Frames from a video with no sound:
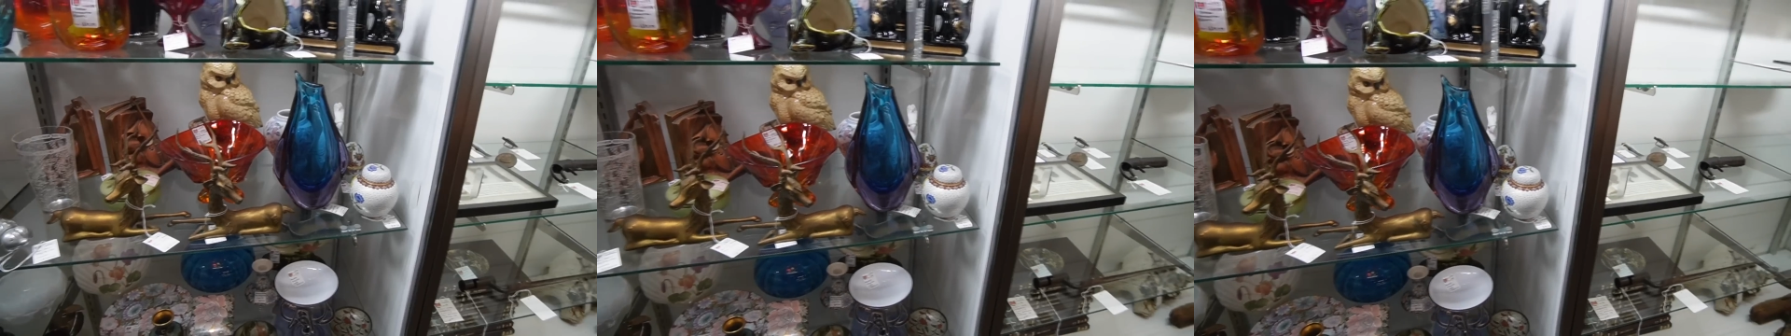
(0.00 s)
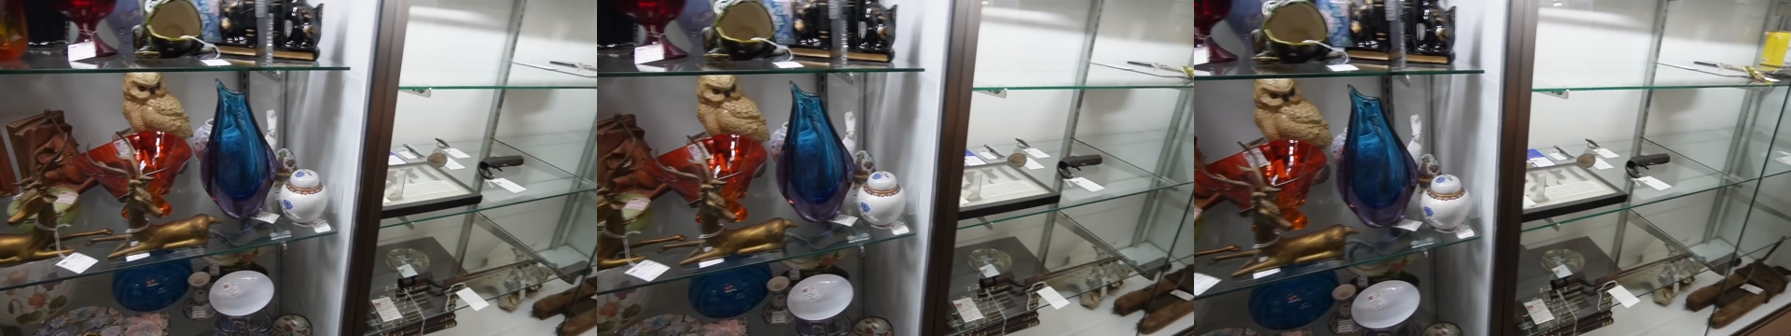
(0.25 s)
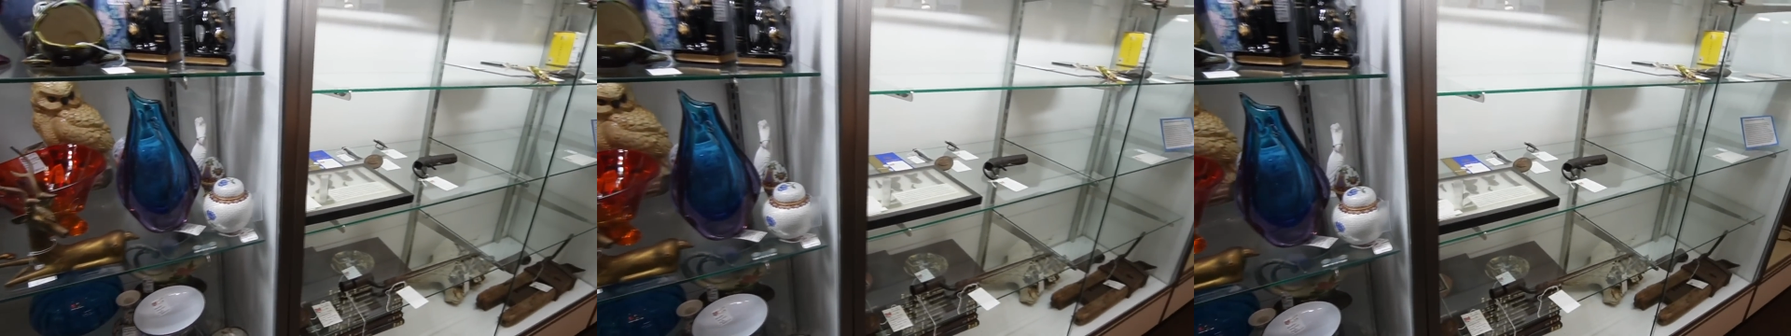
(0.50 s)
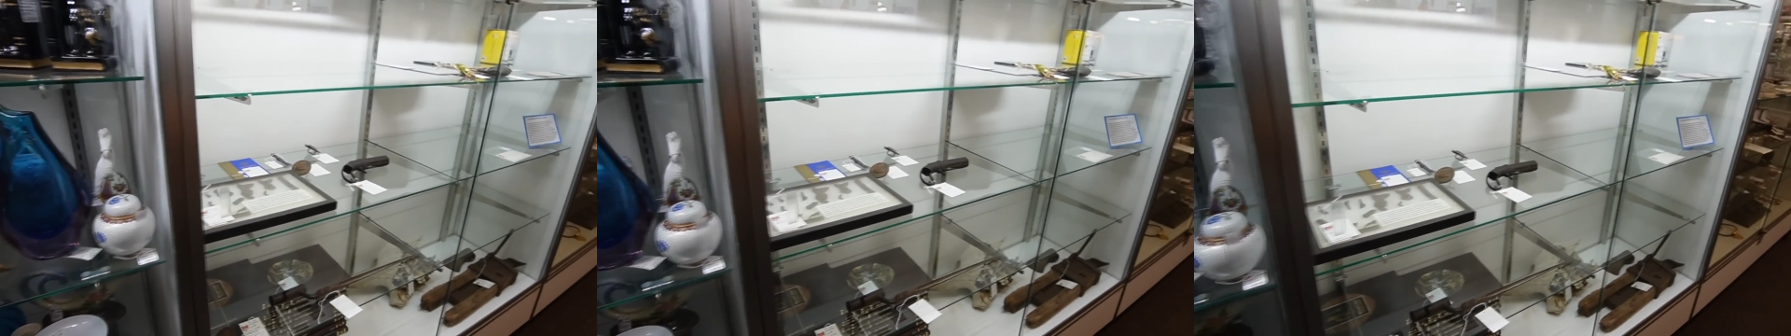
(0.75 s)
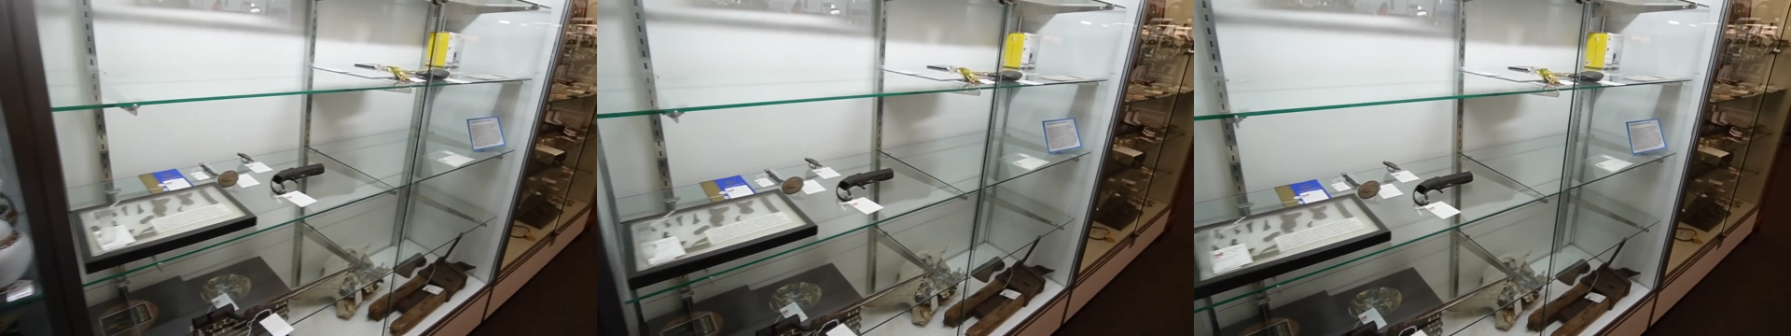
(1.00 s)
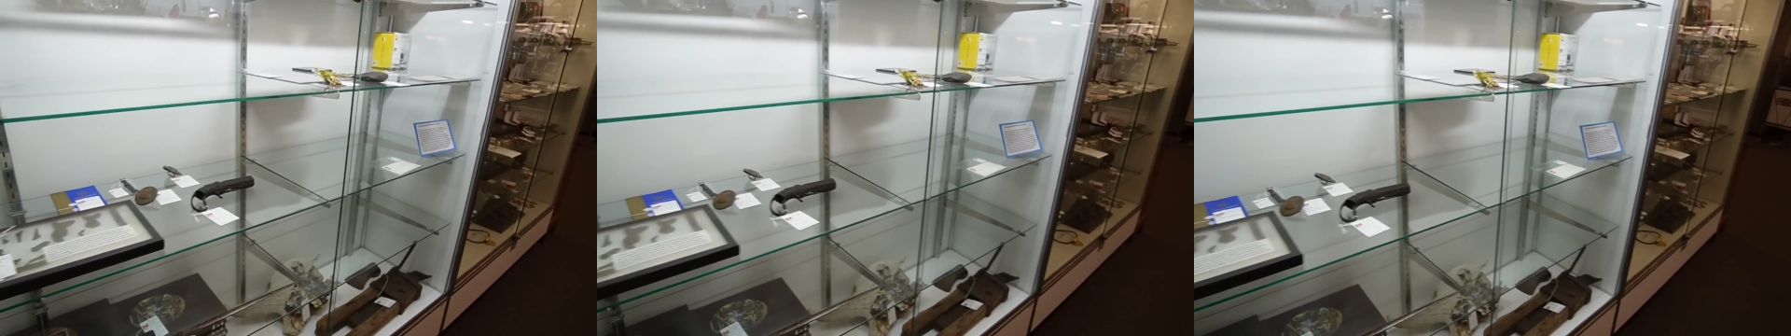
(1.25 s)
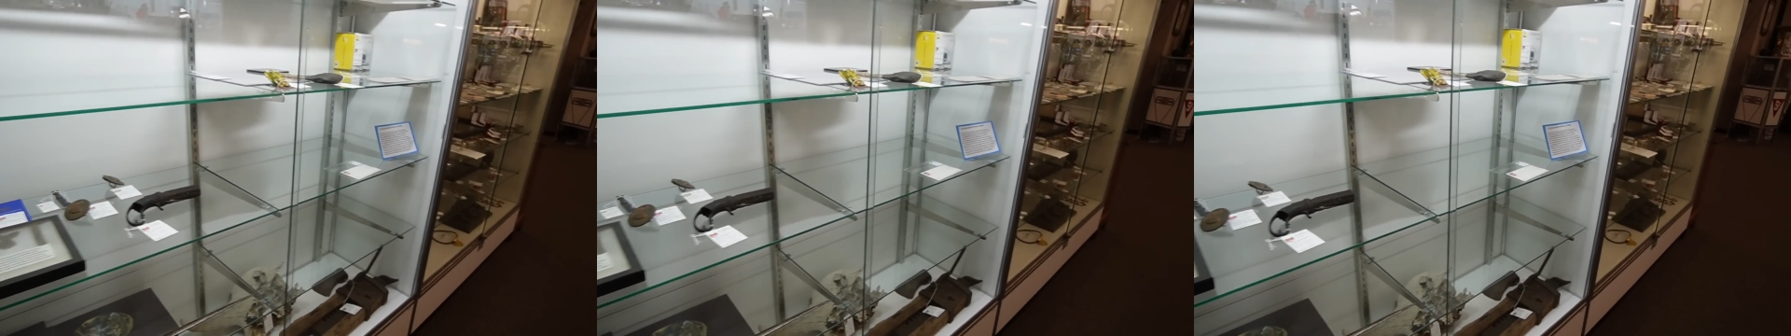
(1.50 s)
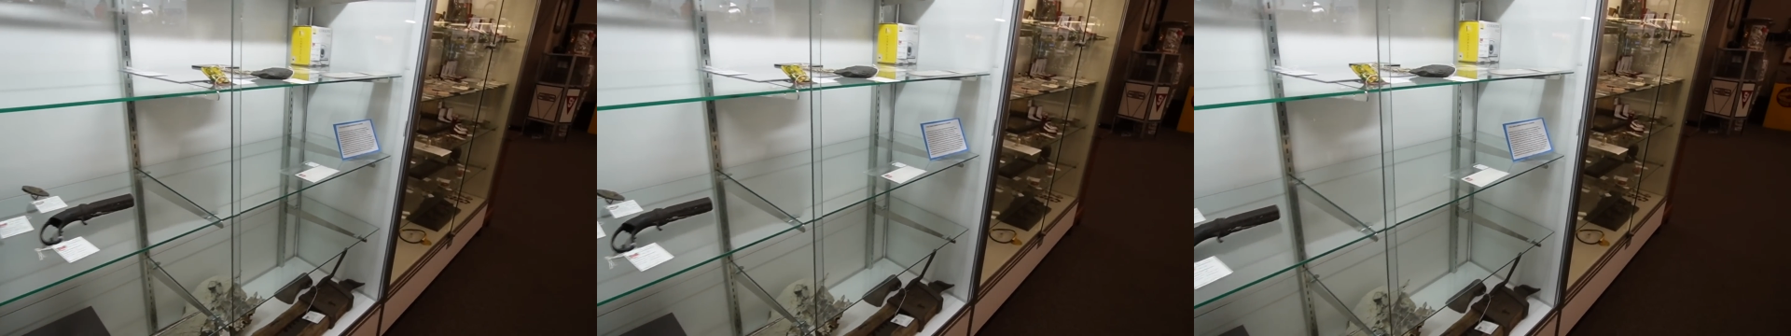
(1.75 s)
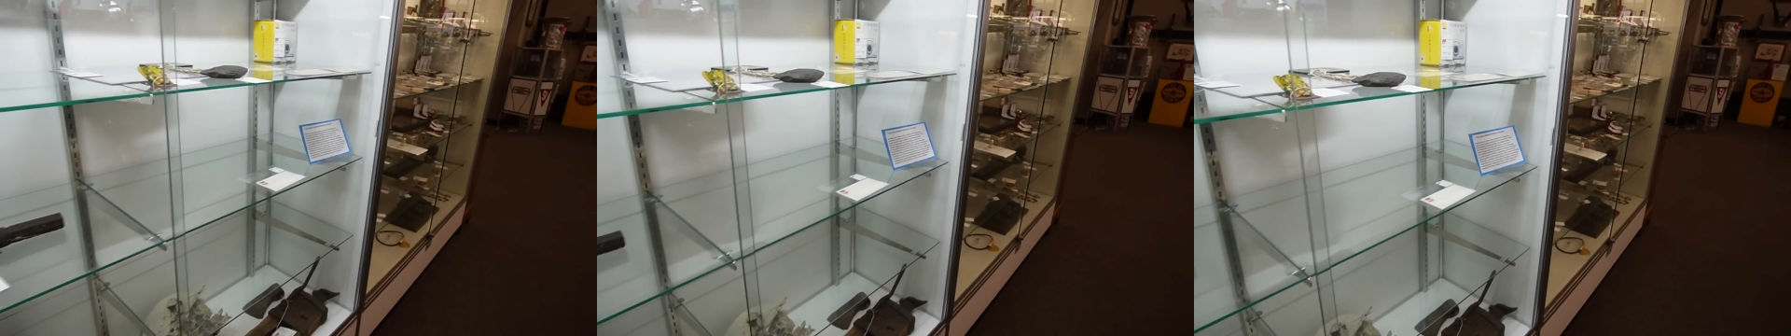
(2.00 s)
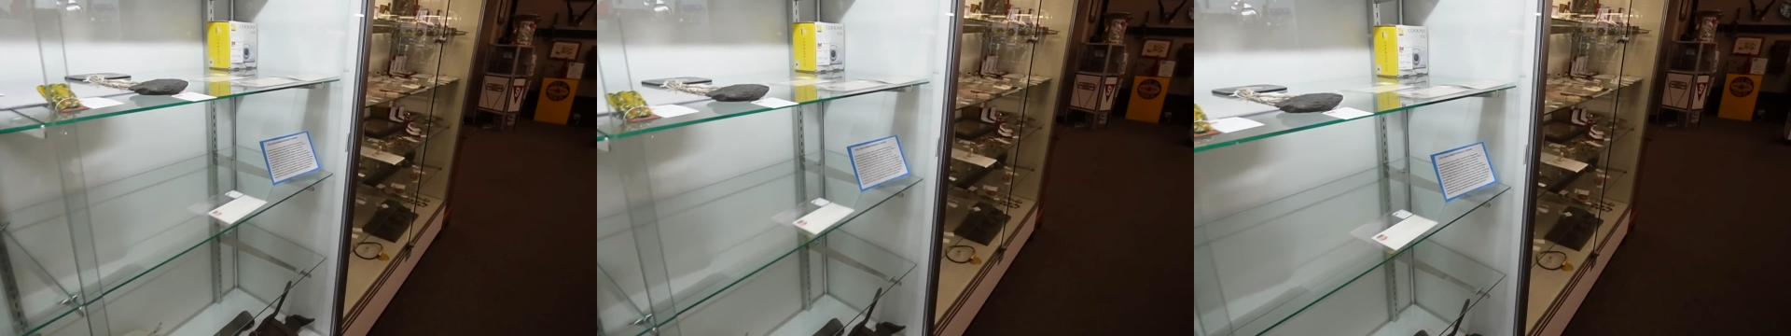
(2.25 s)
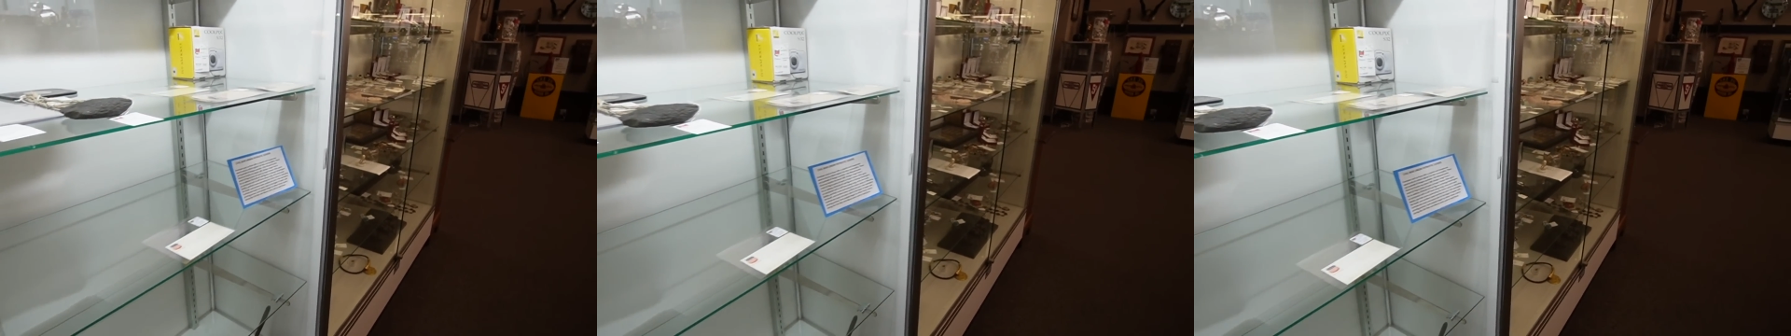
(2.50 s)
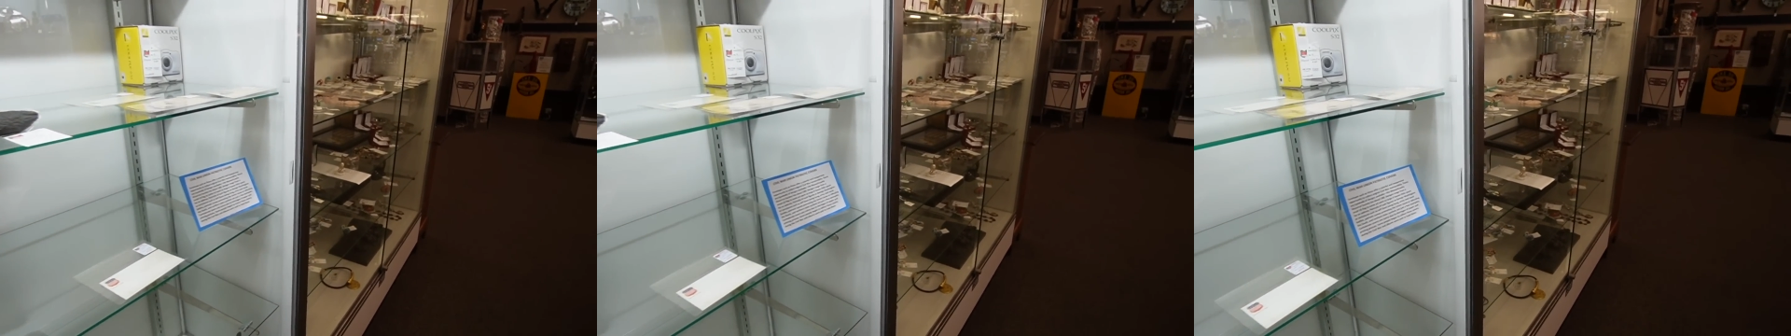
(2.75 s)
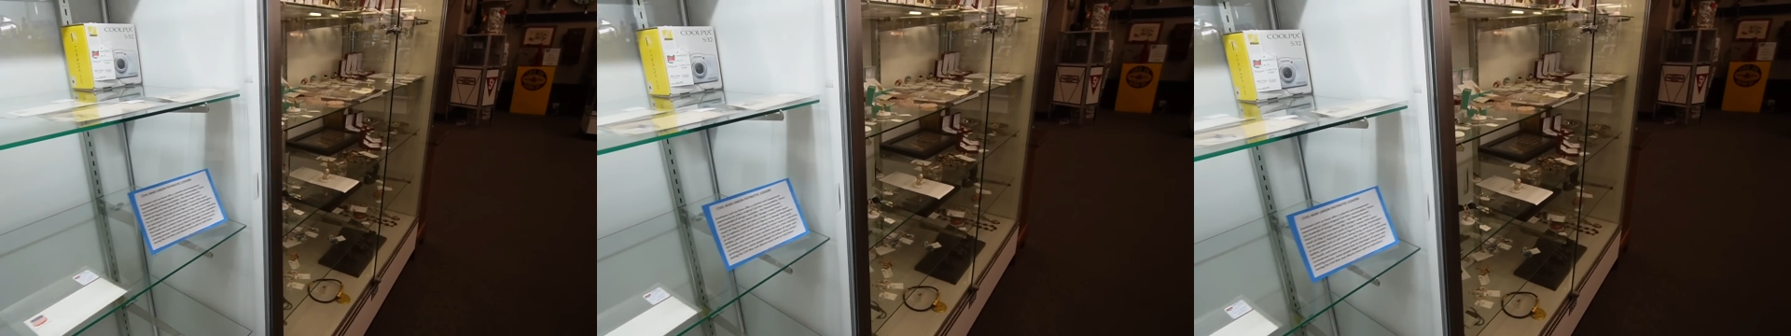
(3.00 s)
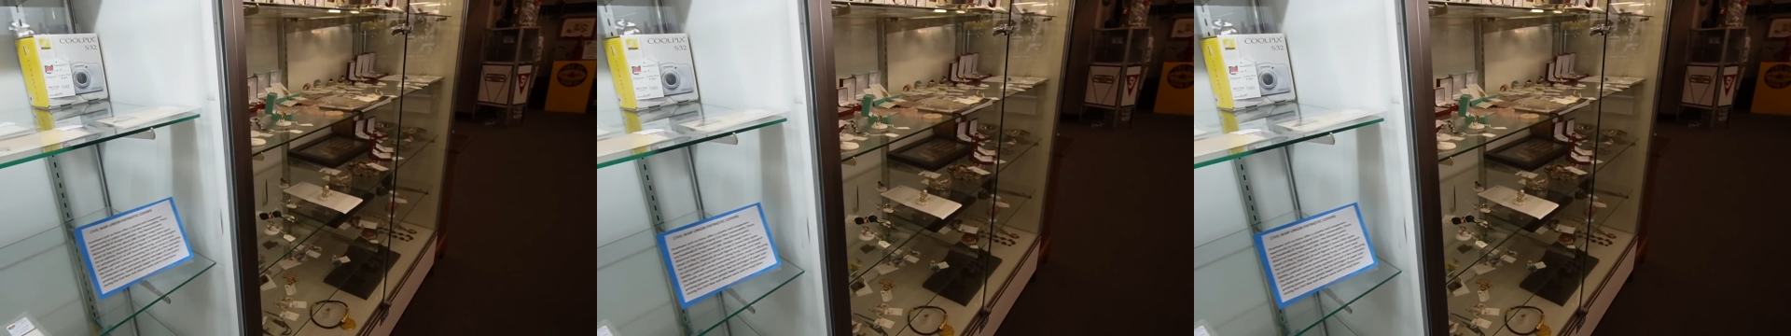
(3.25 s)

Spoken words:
Nobody's mouth can be seen.